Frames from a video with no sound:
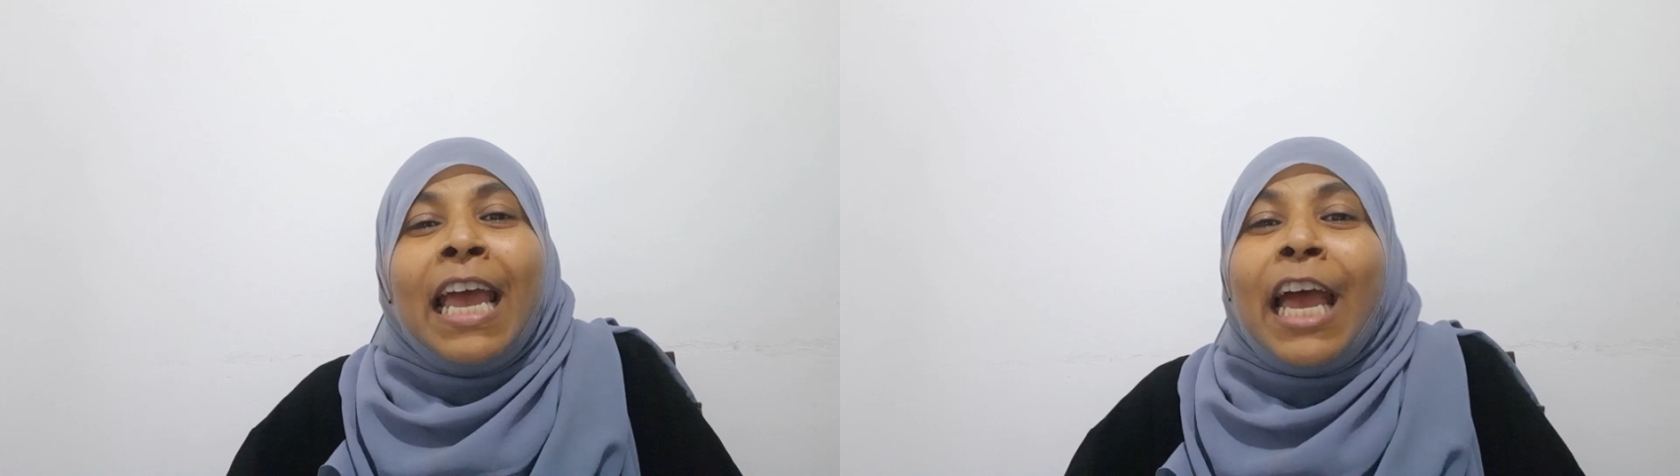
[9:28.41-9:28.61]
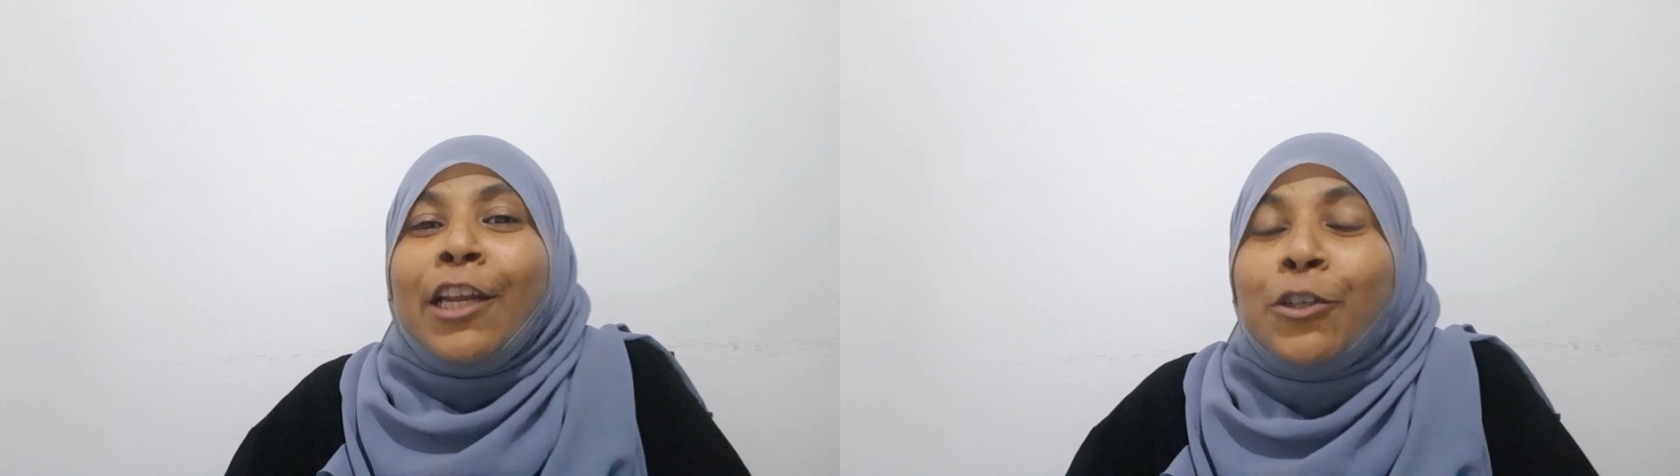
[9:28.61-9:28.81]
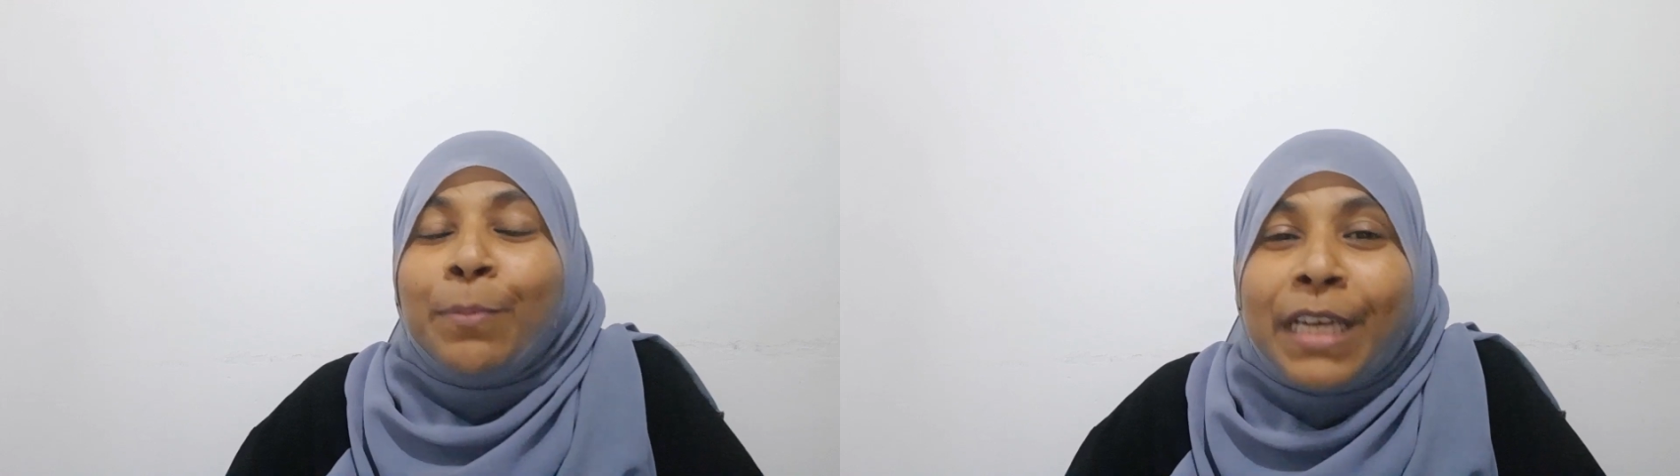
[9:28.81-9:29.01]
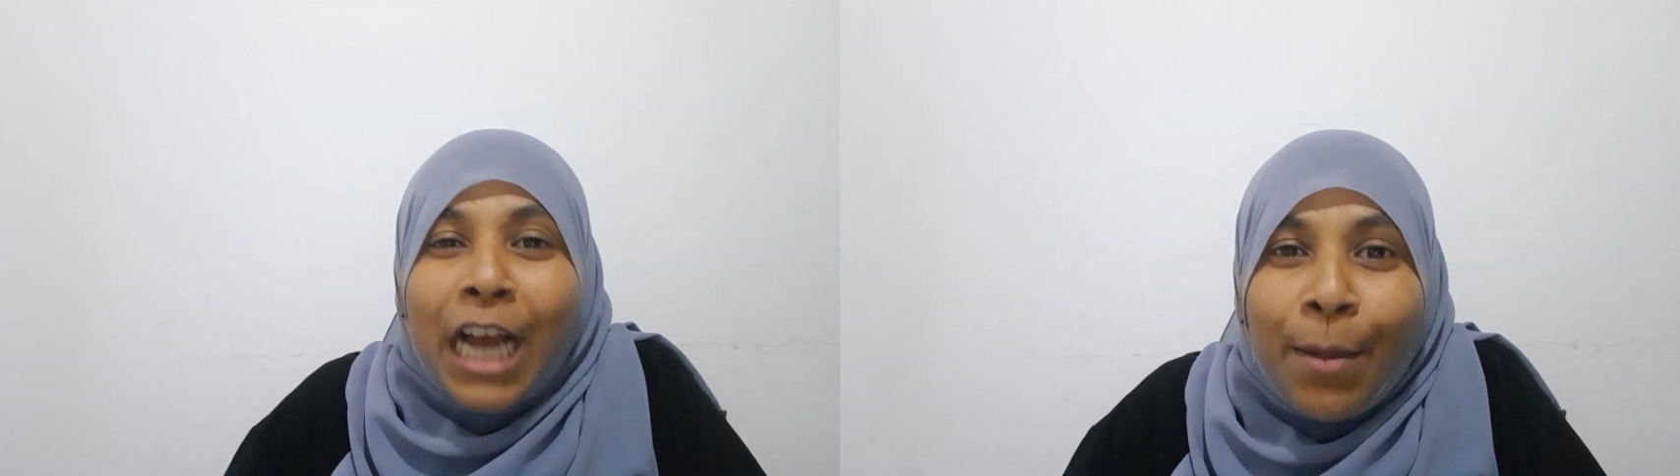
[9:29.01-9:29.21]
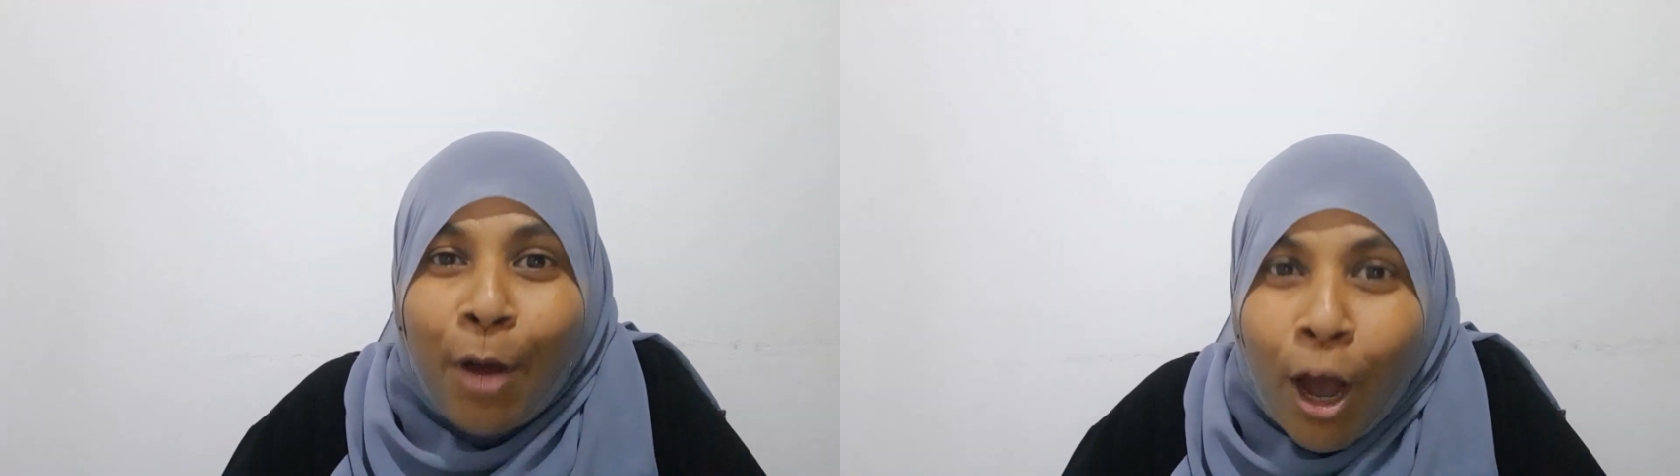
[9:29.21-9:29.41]
and you
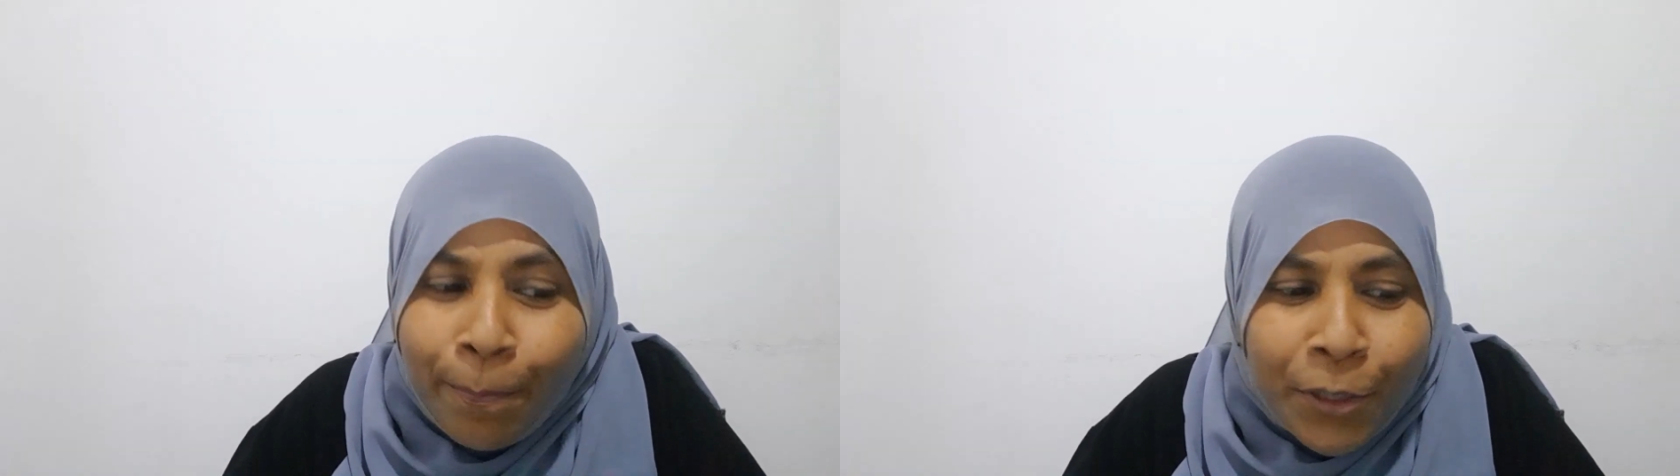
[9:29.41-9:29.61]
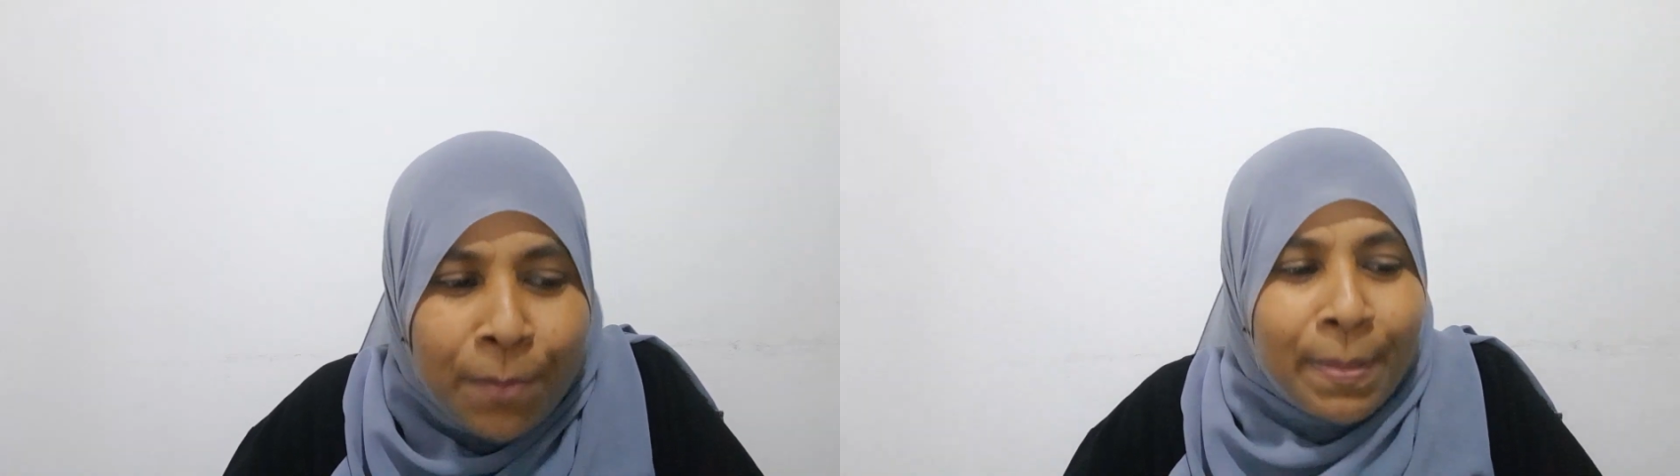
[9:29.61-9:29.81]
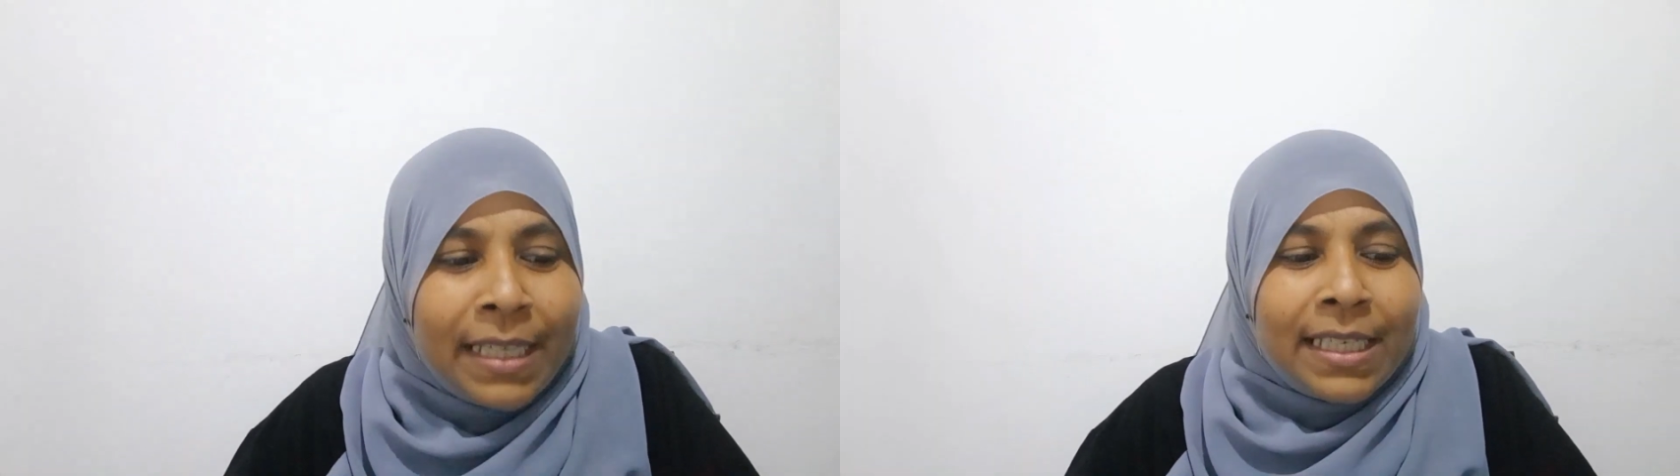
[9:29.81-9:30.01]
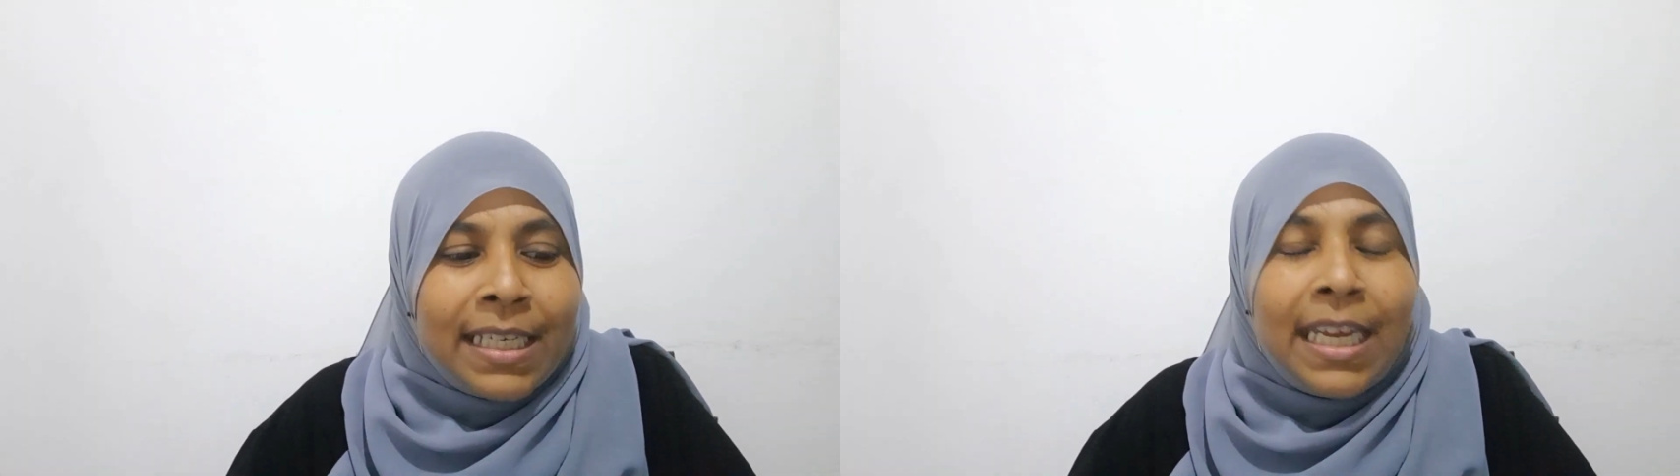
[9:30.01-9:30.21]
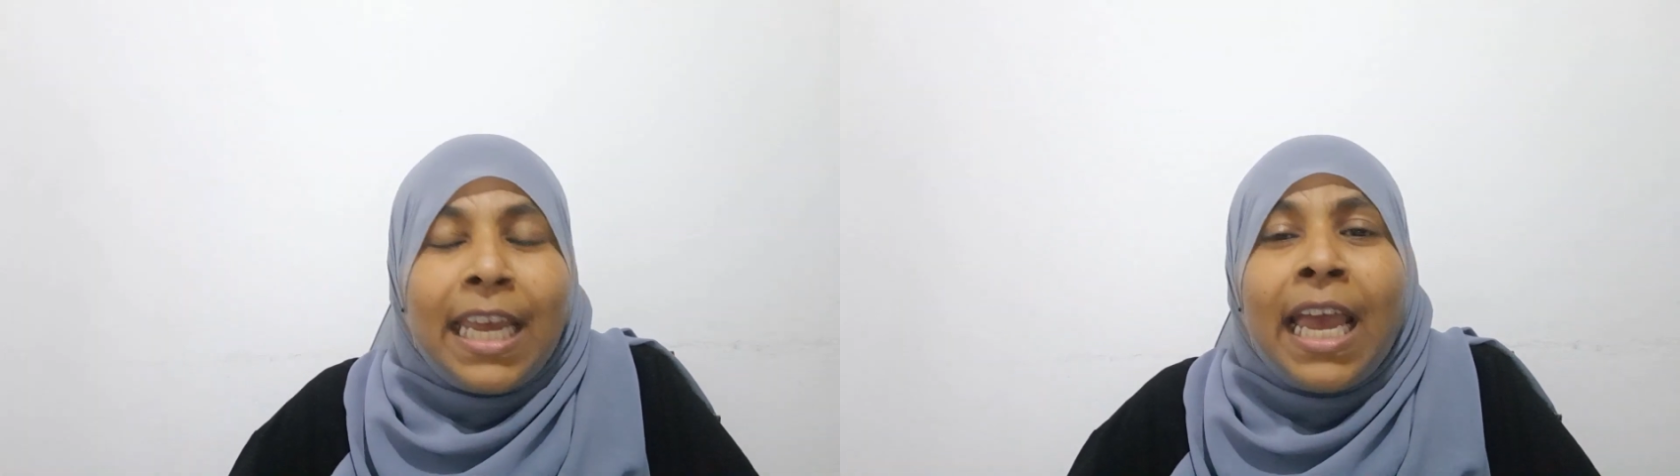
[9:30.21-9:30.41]
become
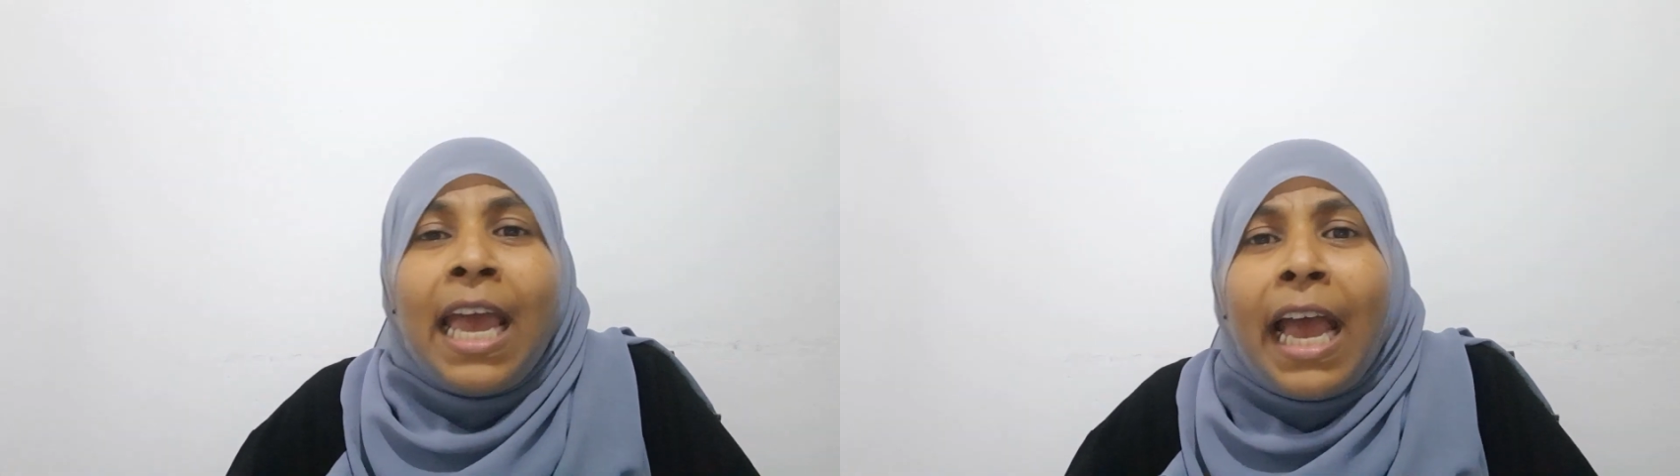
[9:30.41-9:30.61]
optimistic